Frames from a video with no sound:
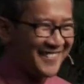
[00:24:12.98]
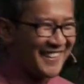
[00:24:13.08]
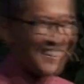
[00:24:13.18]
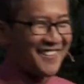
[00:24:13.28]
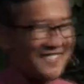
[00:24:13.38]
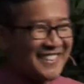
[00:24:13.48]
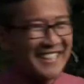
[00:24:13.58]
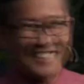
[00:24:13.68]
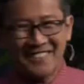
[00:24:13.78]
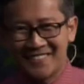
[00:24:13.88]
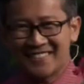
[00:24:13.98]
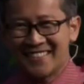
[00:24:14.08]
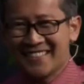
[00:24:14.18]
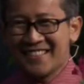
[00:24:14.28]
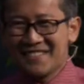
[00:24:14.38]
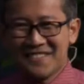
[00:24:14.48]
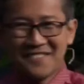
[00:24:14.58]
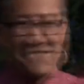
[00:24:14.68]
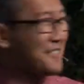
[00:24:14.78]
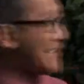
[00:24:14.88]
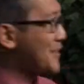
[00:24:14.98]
we color the leaves. We want to